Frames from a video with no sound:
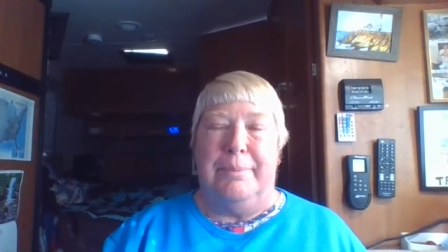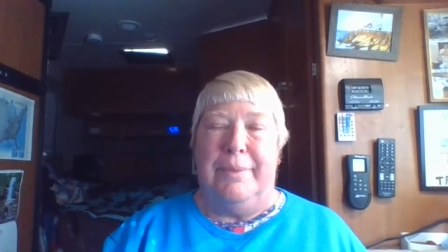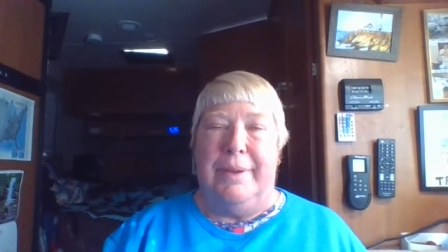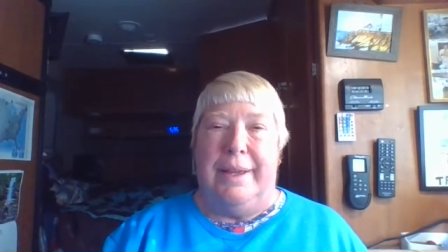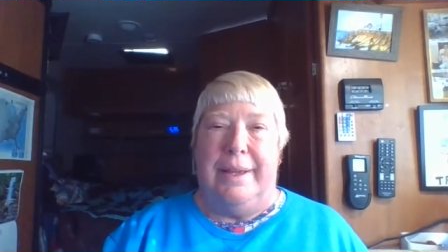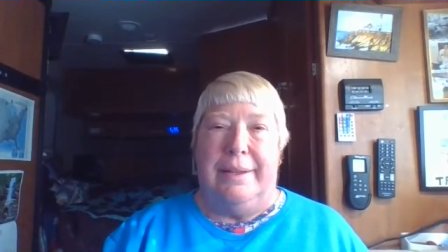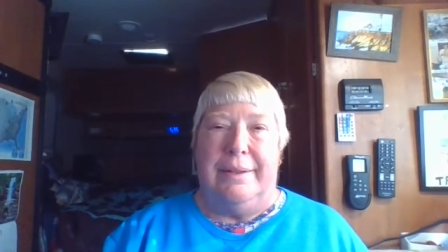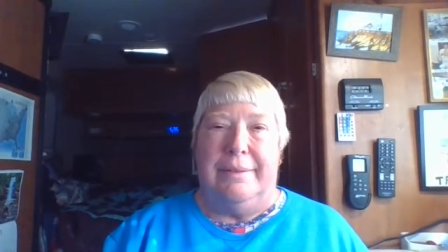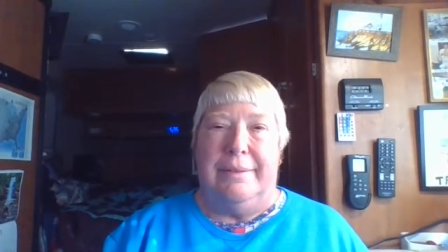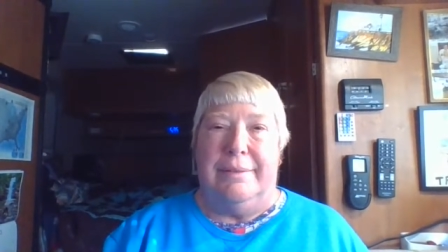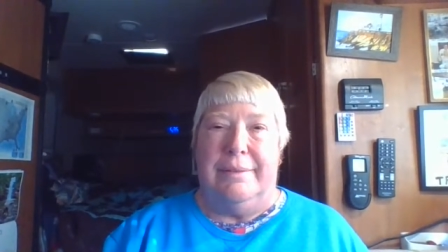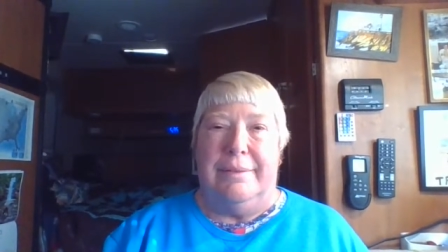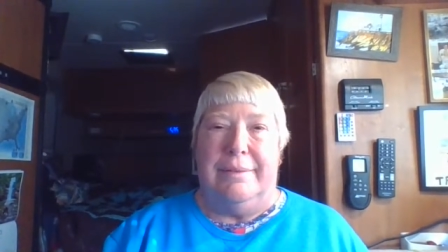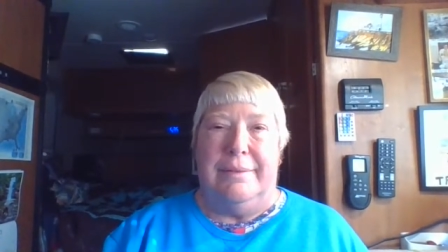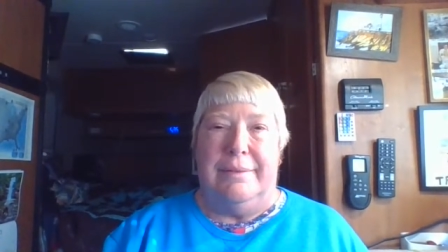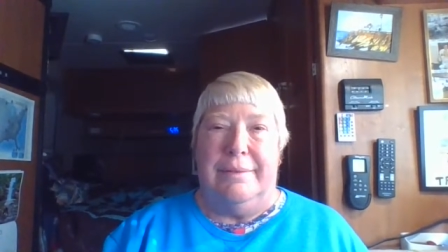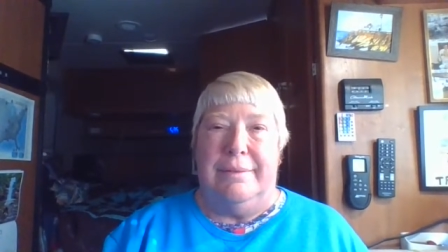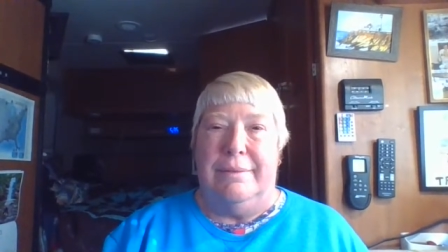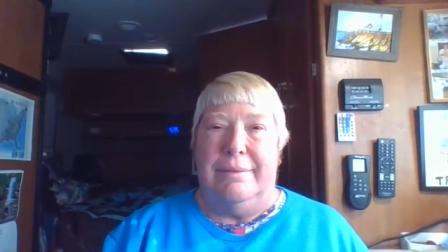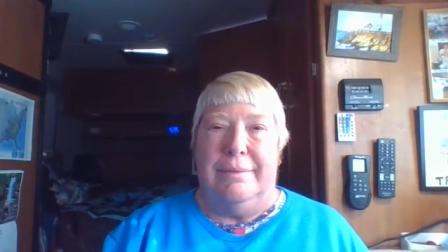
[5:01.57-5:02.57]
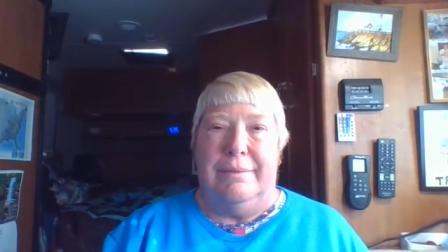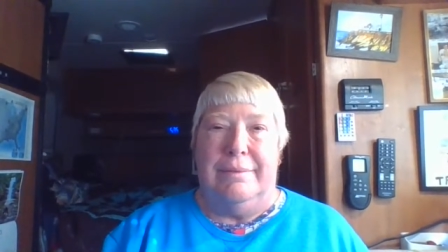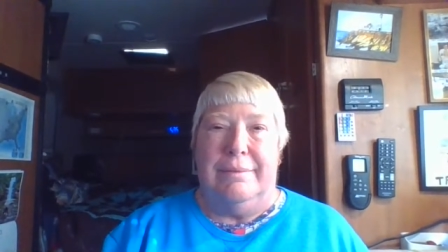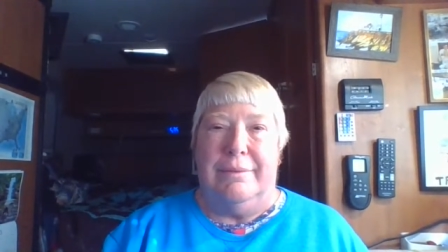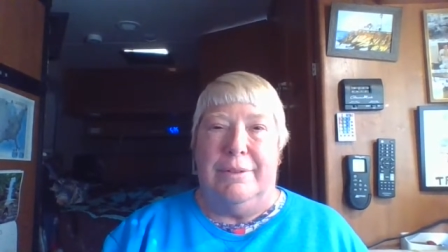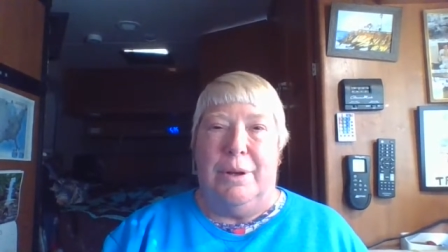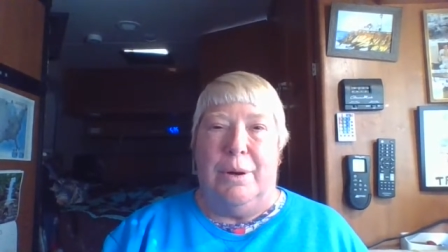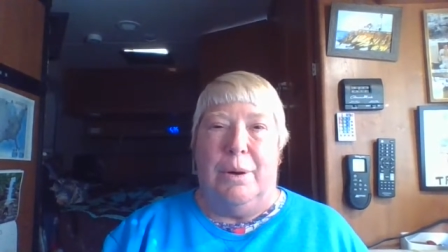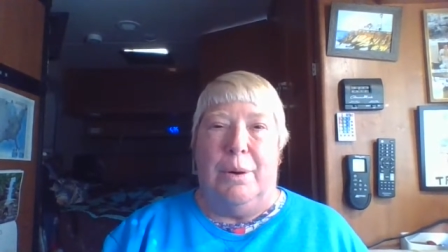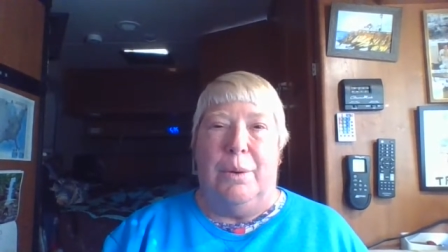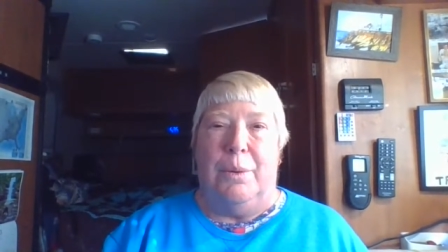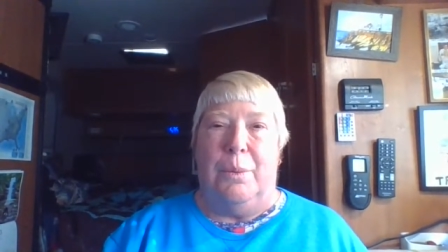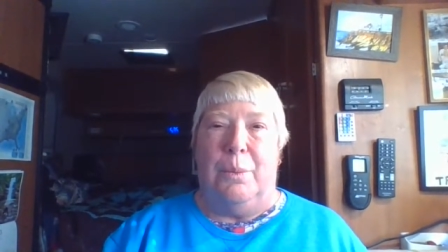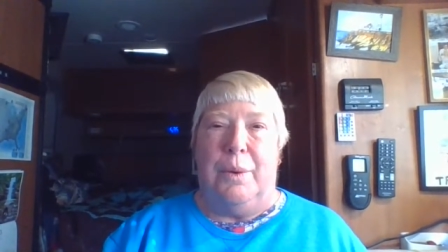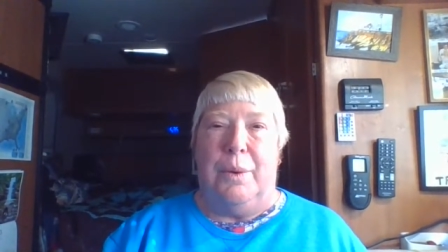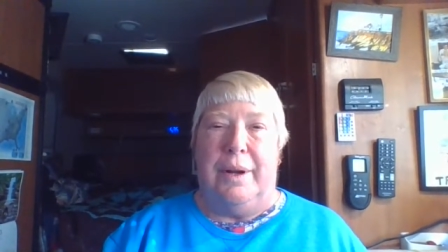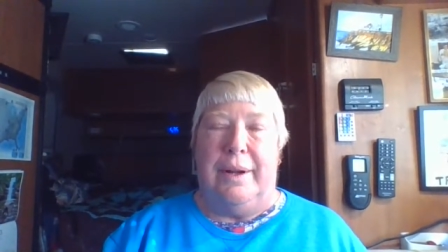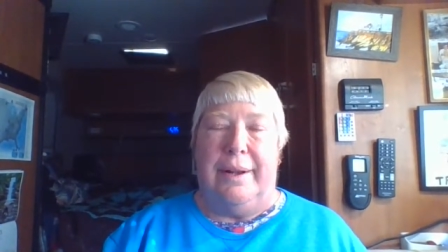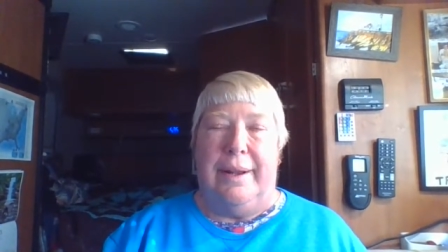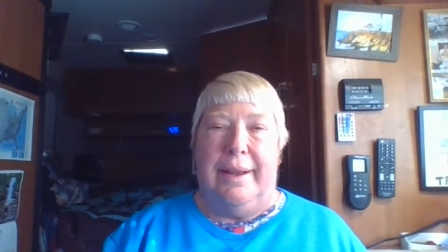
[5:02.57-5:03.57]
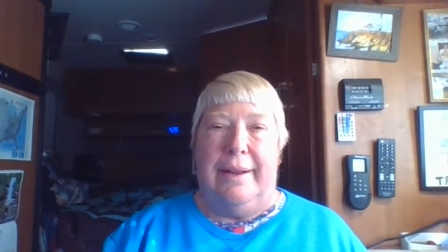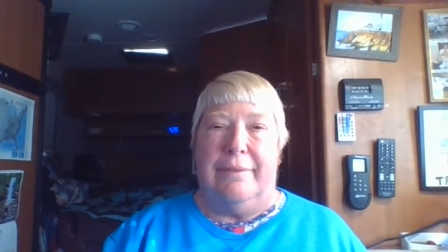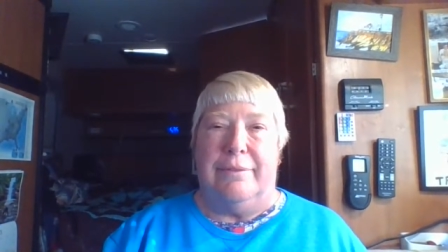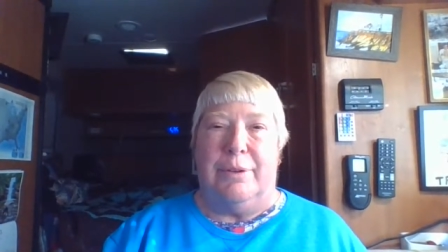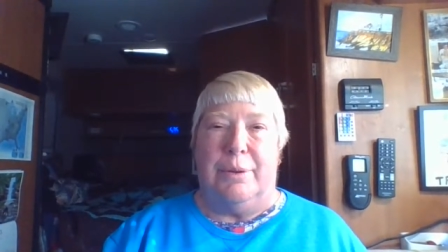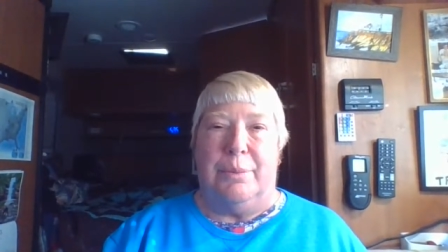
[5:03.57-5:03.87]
and go whenever